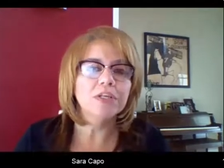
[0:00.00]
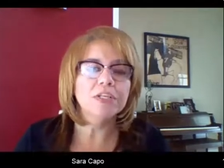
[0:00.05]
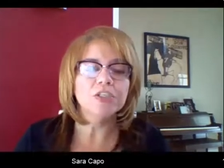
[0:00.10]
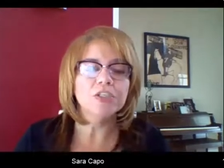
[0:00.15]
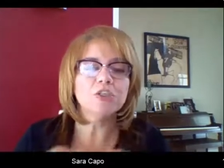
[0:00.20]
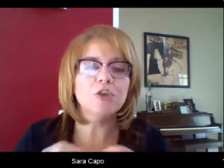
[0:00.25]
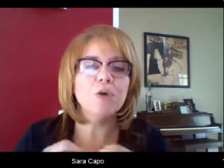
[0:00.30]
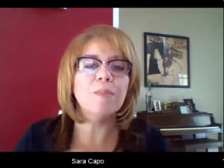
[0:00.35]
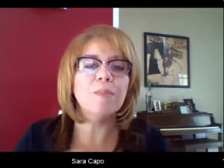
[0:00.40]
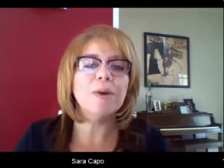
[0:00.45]

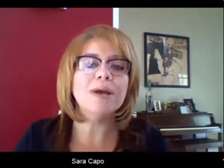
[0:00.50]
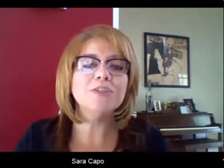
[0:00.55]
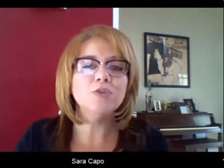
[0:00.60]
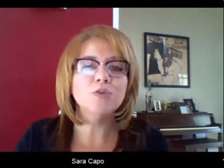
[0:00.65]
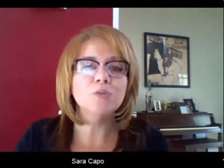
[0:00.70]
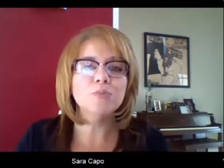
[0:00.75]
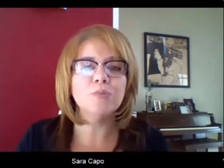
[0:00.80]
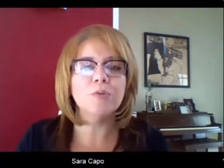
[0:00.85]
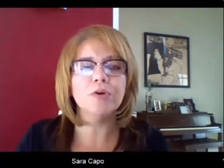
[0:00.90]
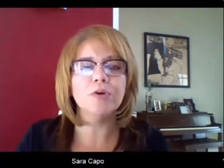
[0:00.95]
So my
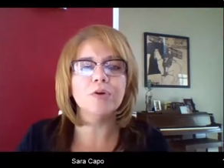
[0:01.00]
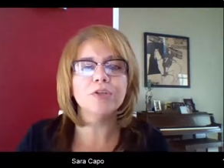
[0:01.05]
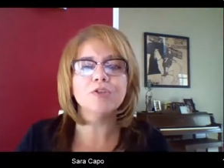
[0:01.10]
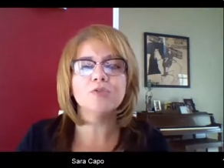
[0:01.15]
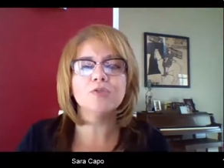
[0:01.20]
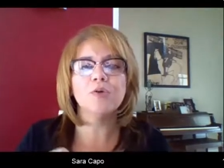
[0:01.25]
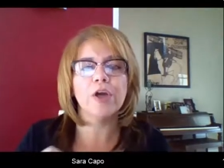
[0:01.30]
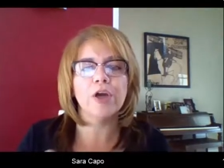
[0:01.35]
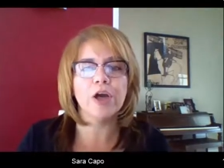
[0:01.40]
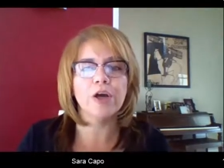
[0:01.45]
support is
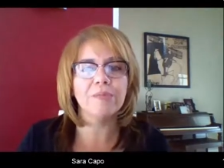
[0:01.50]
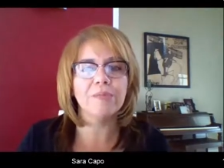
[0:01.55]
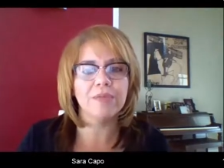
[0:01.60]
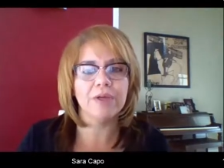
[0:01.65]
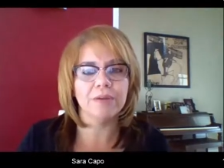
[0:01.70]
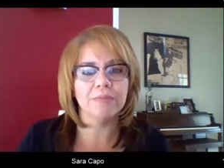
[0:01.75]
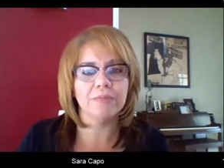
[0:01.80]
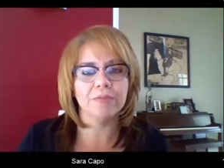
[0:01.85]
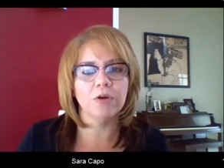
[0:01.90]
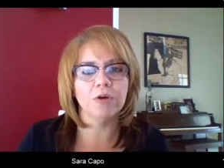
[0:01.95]
to help
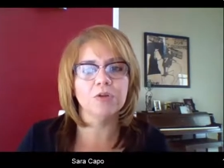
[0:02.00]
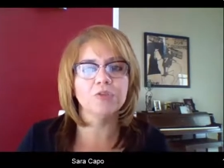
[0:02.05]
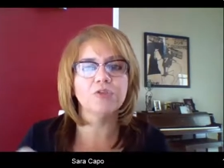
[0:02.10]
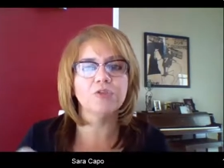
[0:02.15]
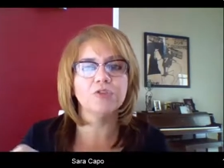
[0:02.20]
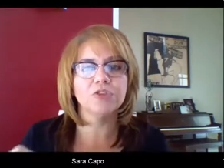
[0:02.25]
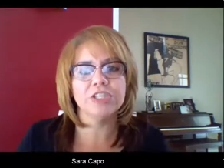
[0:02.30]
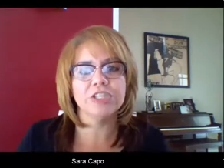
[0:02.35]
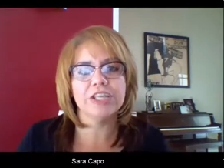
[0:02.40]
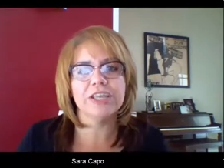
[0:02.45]
them
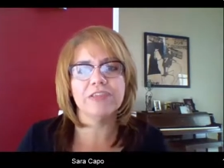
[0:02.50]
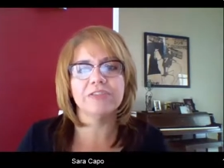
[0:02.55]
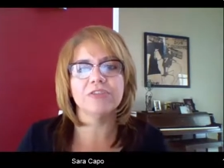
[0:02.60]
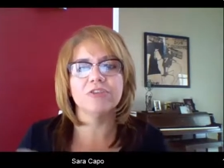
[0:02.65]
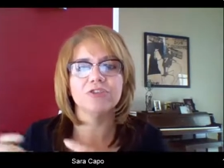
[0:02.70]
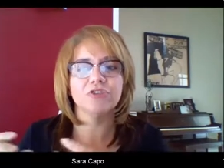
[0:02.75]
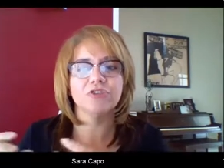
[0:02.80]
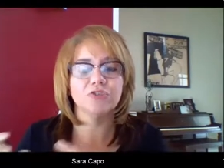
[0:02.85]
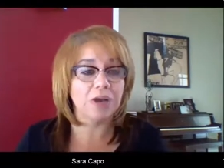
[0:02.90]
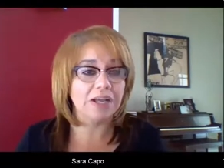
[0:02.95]
understand the
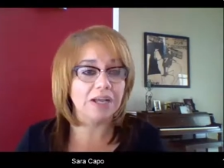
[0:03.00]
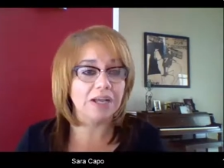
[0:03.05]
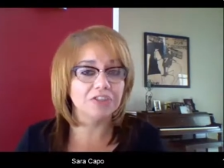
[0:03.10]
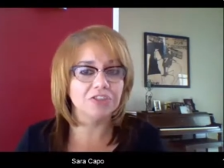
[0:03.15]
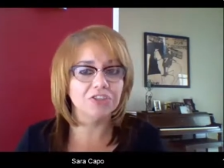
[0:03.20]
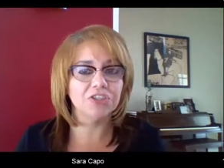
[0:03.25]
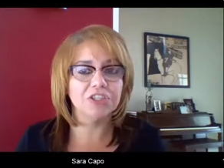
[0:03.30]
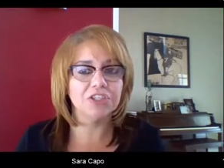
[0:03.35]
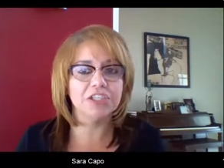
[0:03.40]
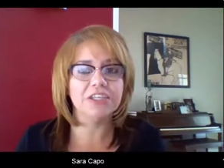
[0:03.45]

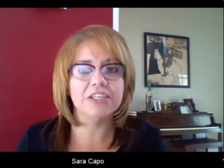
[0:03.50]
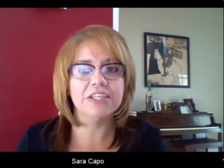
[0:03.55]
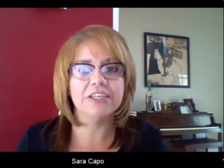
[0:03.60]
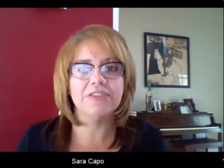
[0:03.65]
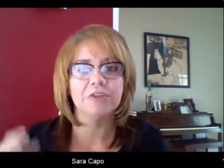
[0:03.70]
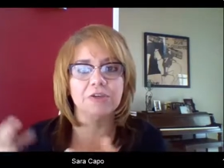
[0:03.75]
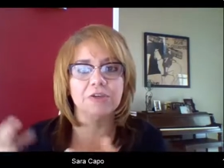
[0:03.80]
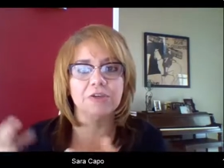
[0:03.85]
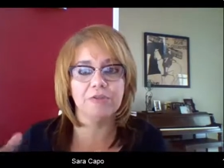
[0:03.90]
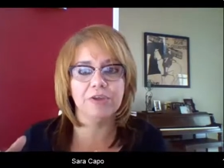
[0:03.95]
strategy
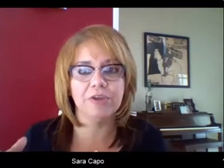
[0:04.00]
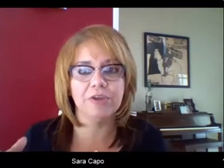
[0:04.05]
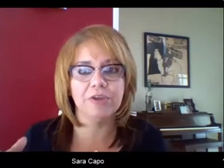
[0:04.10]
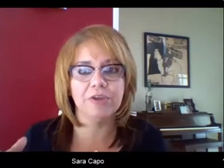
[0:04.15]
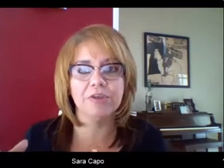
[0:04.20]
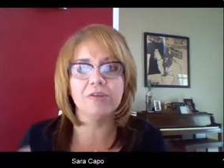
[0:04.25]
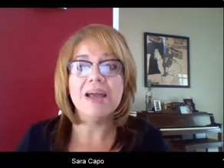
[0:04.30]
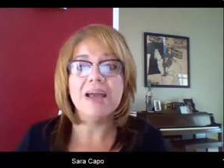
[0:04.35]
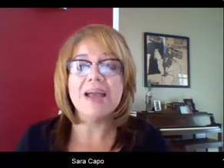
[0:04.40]
in the field